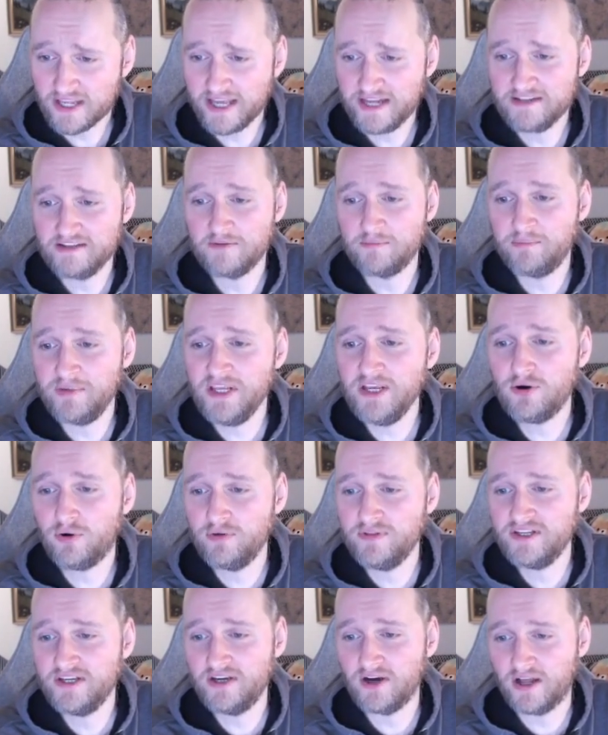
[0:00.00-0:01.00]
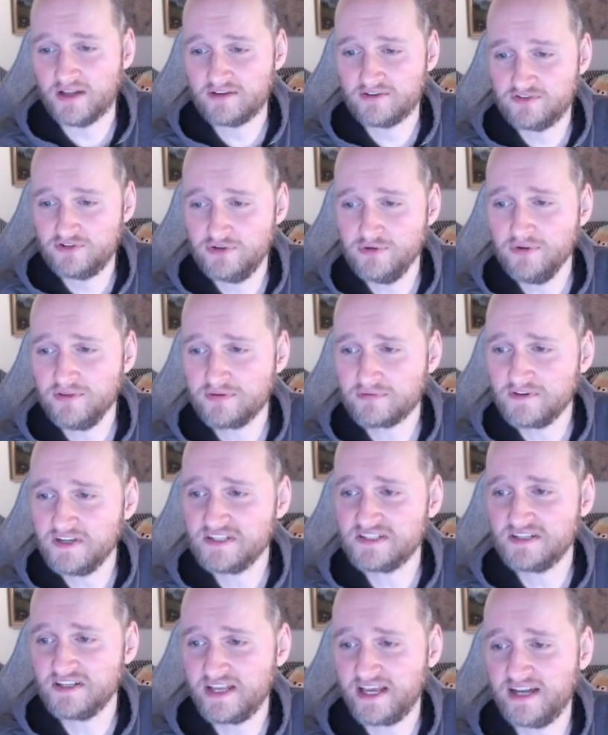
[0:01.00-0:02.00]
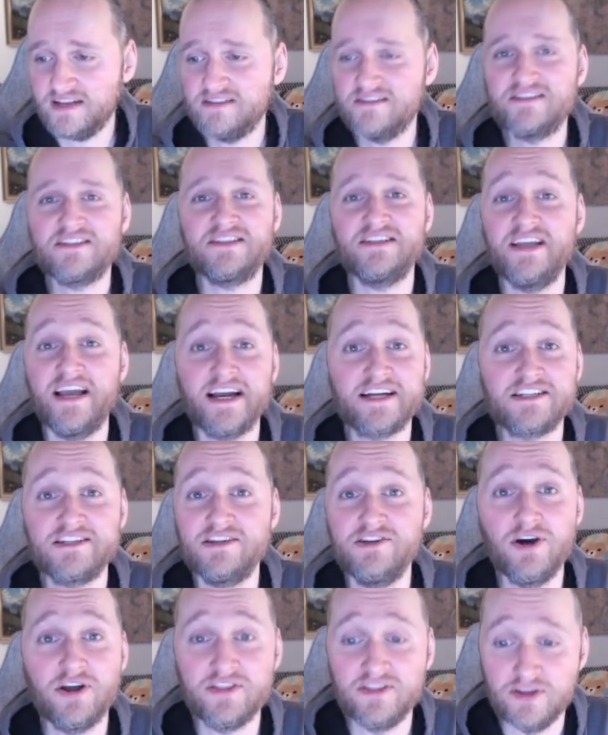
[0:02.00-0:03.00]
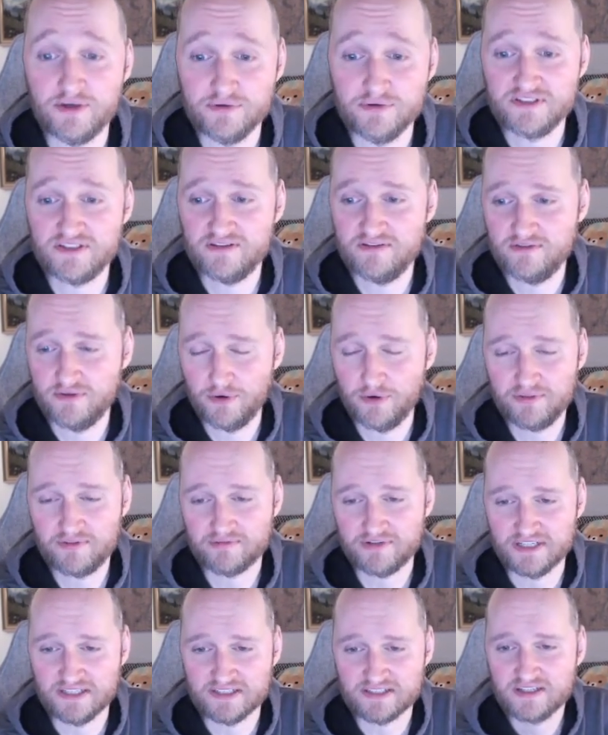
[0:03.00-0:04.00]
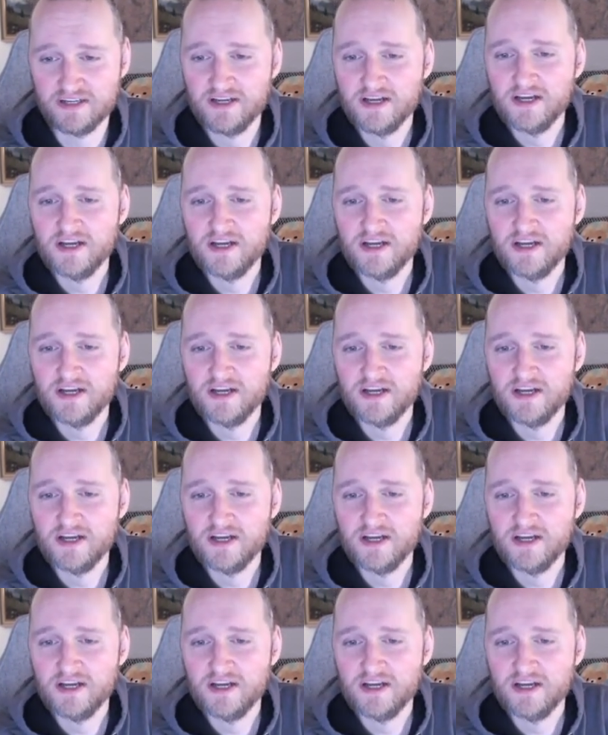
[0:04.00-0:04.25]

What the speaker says: candidate B only got 2 3s and candidate C actually got no 3s.